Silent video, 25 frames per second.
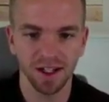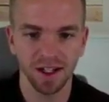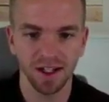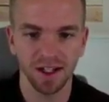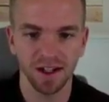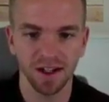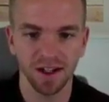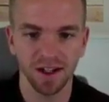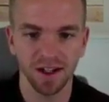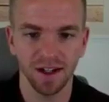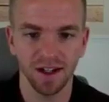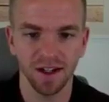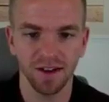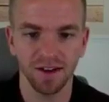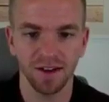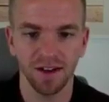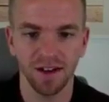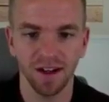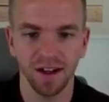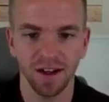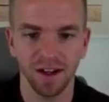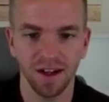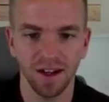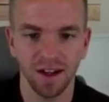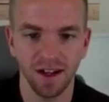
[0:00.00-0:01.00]
All right,
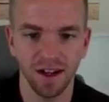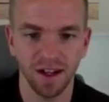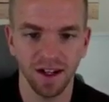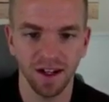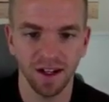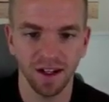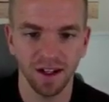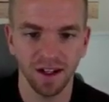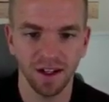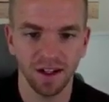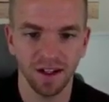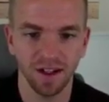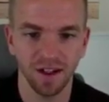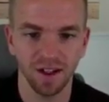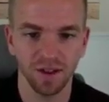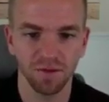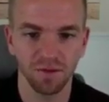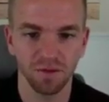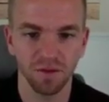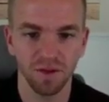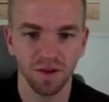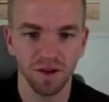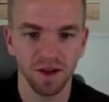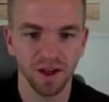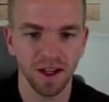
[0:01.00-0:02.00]
right on. Good
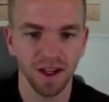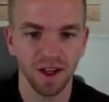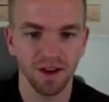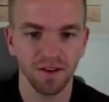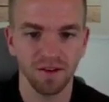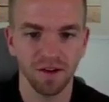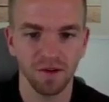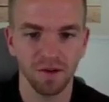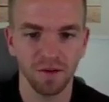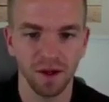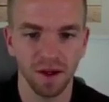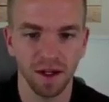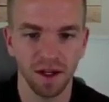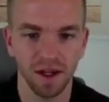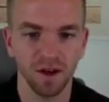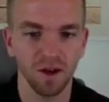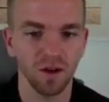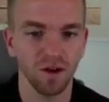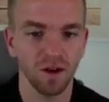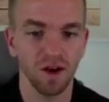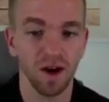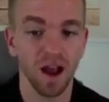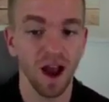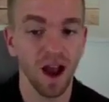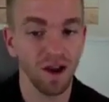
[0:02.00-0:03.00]
morning, everybody,
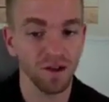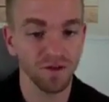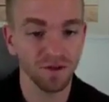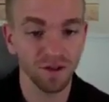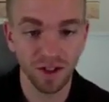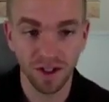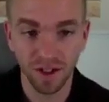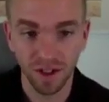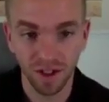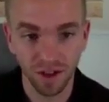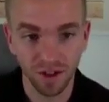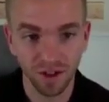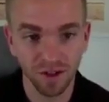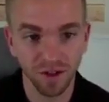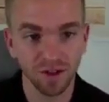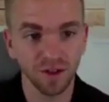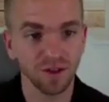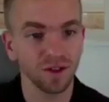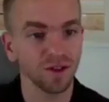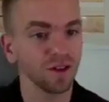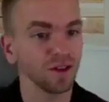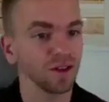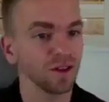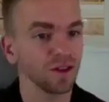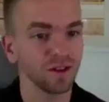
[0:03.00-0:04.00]
or afternoon,
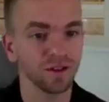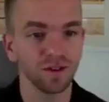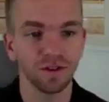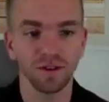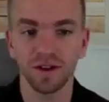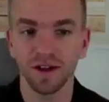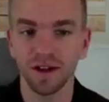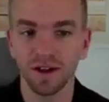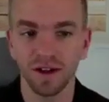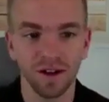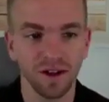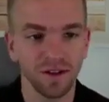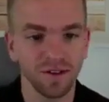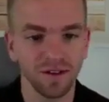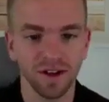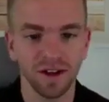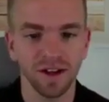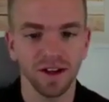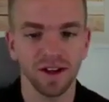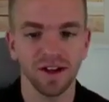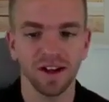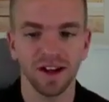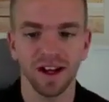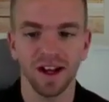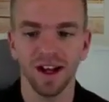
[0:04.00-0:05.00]
or wherever
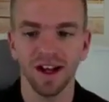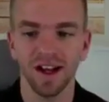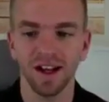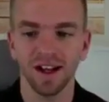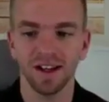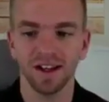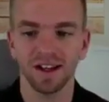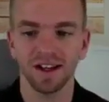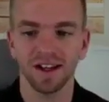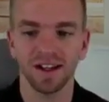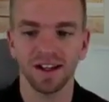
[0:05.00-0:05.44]
you're at.